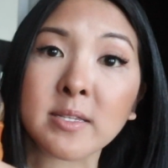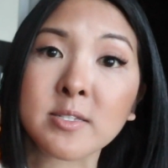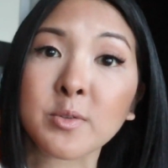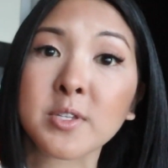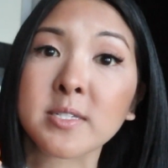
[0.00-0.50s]
So
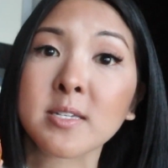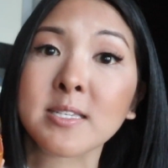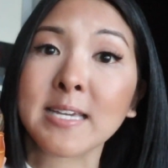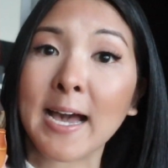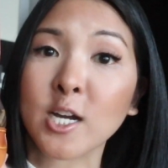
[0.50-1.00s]
this is
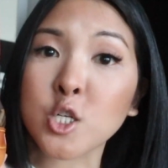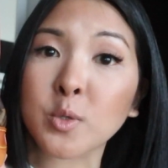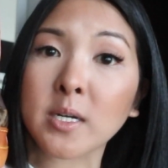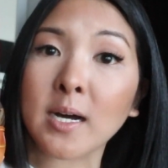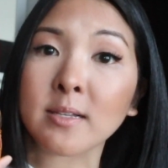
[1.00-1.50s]
the actual
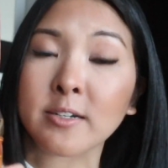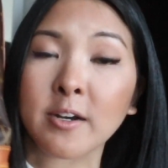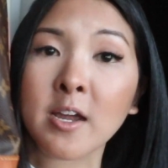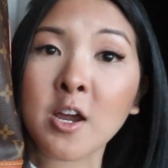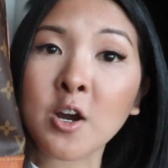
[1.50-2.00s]
color
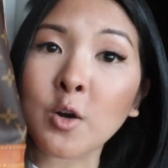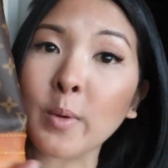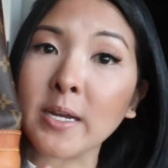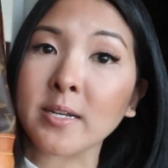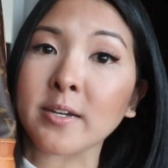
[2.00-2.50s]

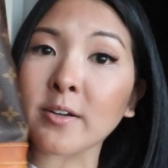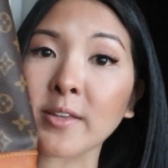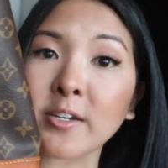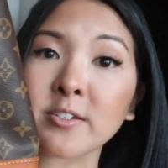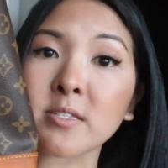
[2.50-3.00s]
right here that
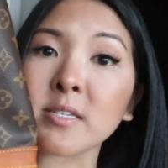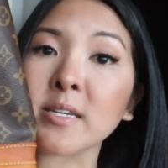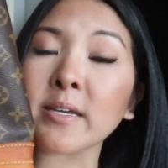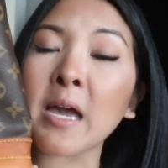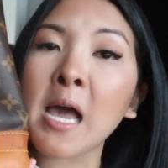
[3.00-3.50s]
you're seeing.